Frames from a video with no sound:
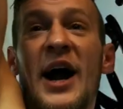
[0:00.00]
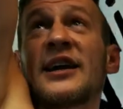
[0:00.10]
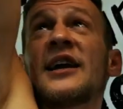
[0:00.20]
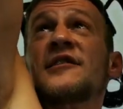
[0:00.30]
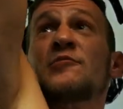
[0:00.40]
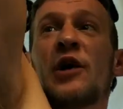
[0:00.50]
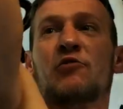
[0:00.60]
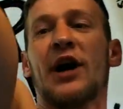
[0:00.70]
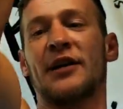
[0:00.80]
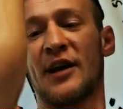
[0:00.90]
my case, my
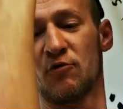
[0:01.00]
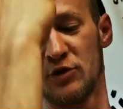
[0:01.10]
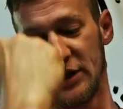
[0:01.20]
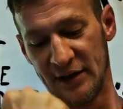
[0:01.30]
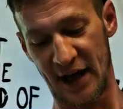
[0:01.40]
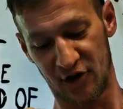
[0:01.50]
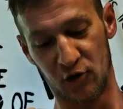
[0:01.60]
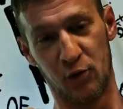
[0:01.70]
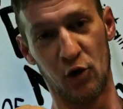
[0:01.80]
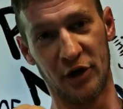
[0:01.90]
right hand really likes
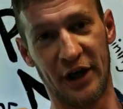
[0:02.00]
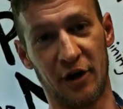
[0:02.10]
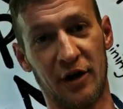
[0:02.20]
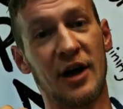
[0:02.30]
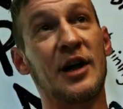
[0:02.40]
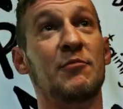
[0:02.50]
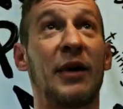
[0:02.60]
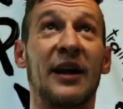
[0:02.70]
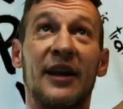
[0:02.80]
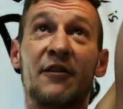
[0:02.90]
to pull here.
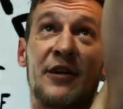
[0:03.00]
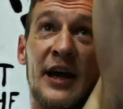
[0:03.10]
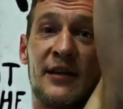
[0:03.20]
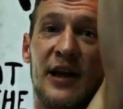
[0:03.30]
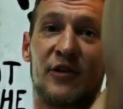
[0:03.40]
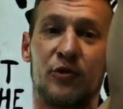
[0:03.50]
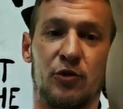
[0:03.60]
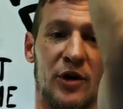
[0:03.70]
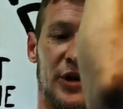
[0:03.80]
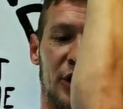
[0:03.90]
My left hand likes to
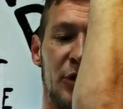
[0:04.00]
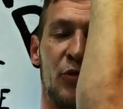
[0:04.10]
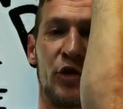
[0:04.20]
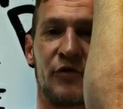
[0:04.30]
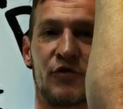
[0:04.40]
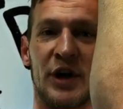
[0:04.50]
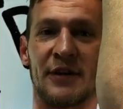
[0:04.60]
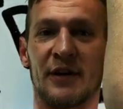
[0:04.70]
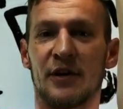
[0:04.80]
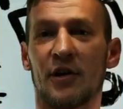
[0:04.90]
pull a little bit more in
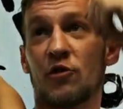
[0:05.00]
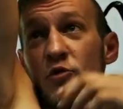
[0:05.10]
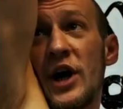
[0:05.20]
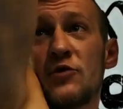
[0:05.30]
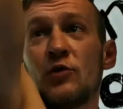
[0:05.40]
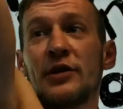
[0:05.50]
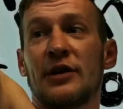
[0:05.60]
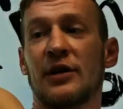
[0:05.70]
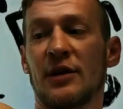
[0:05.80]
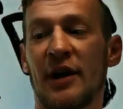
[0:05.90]
front. Right
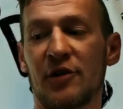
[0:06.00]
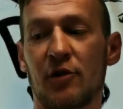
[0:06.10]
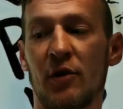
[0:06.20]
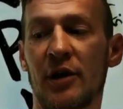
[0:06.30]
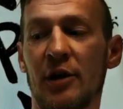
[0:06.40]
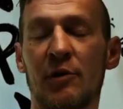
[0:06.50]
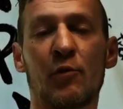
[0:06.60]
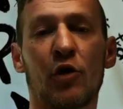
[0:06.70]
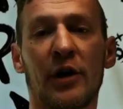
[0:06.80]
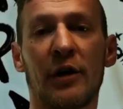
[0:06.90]
one likes to go a little bit
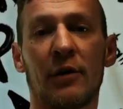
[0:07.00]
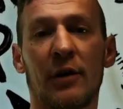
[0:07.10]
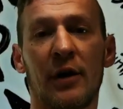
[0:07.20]
more here.